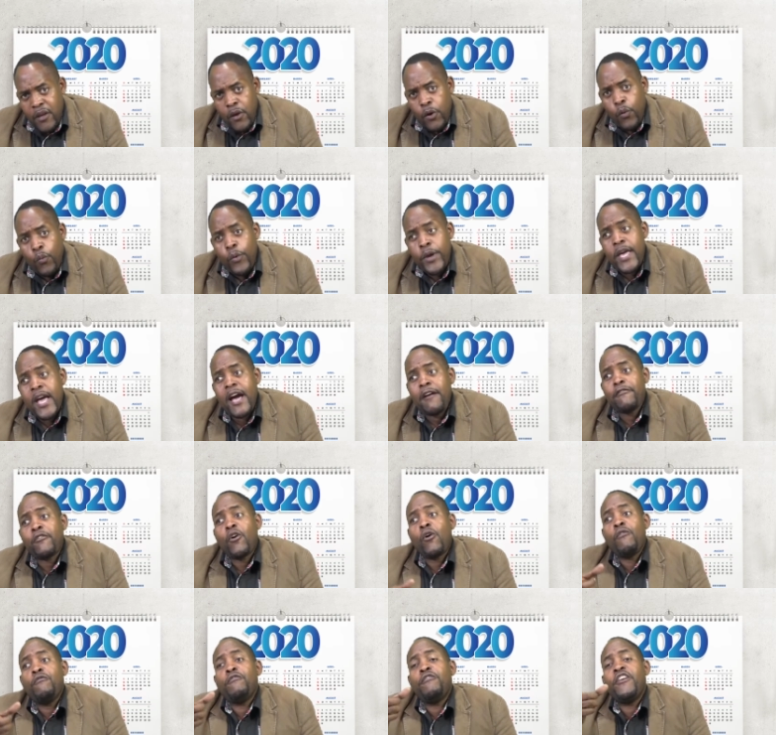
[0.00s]
we have
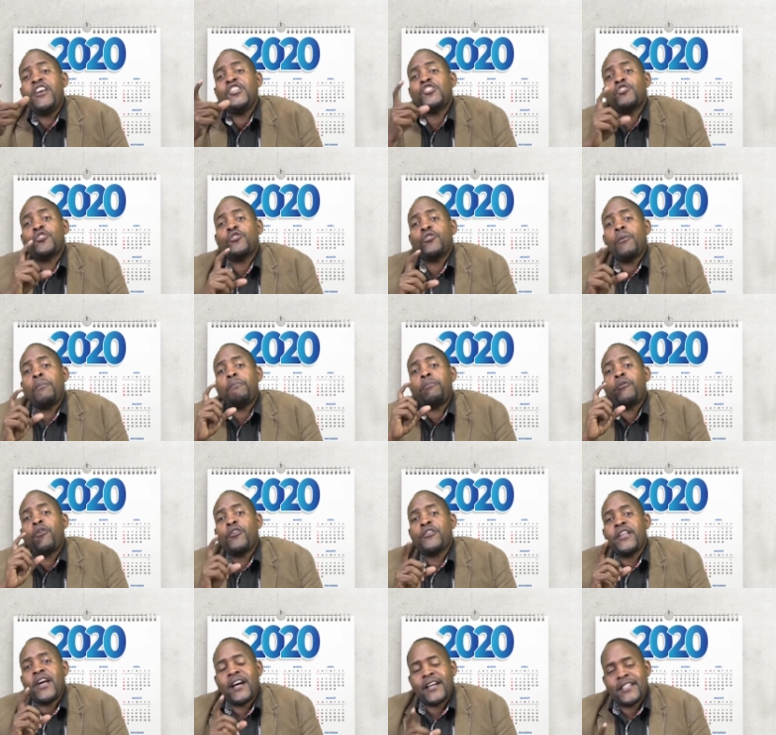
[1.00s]
conventional
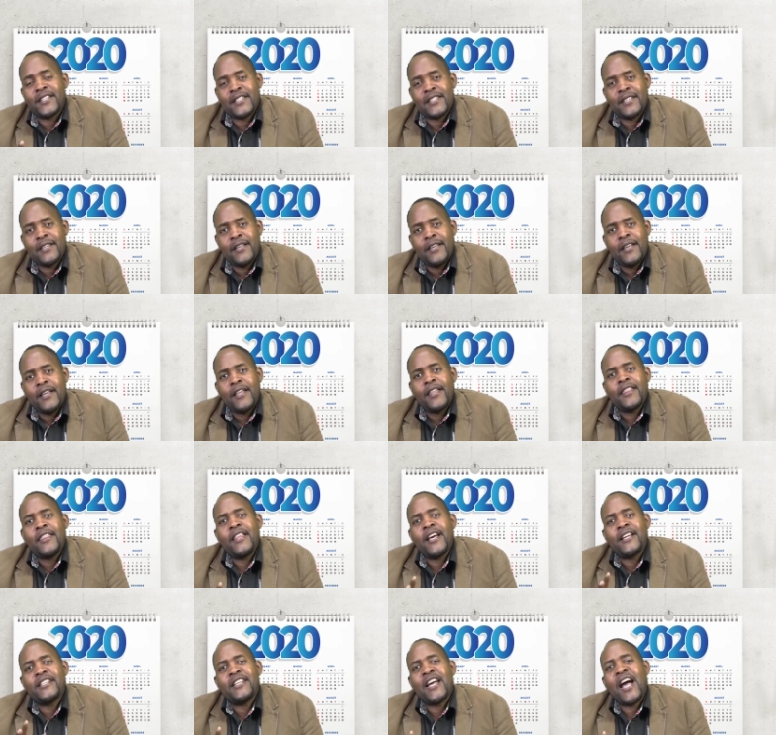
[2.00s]
products
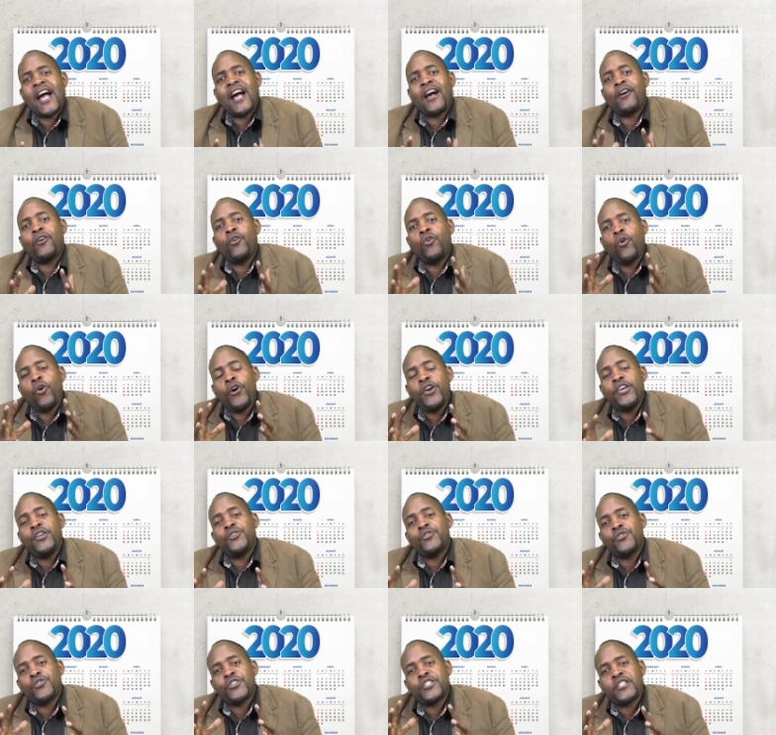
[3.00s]
that are going
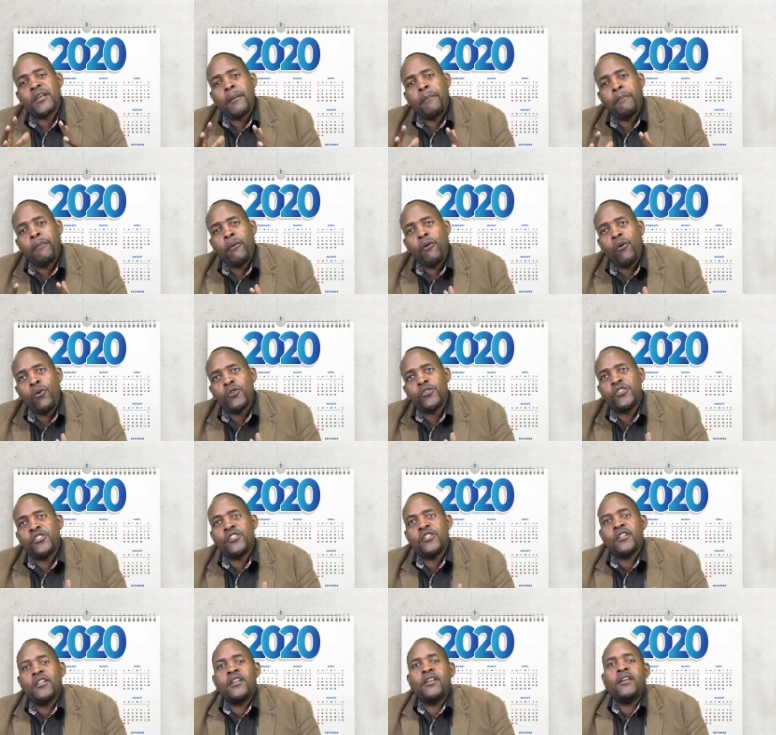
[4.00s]
to
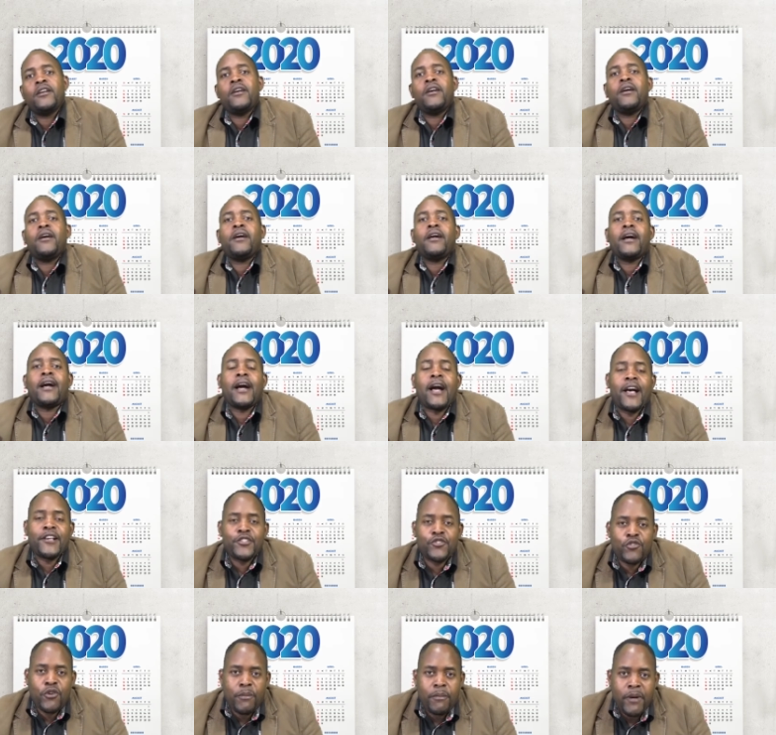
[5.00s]
support
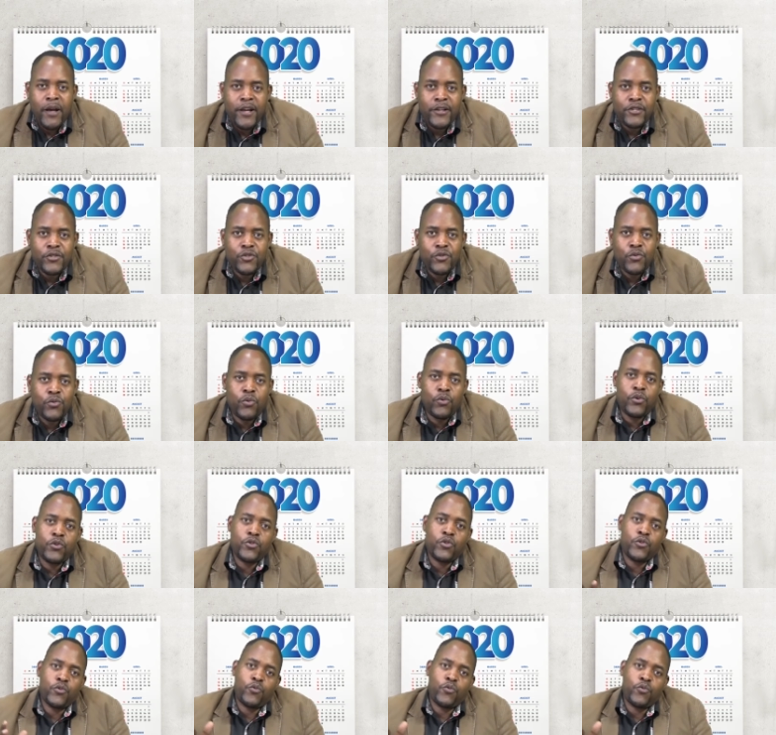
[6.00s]
customers who are not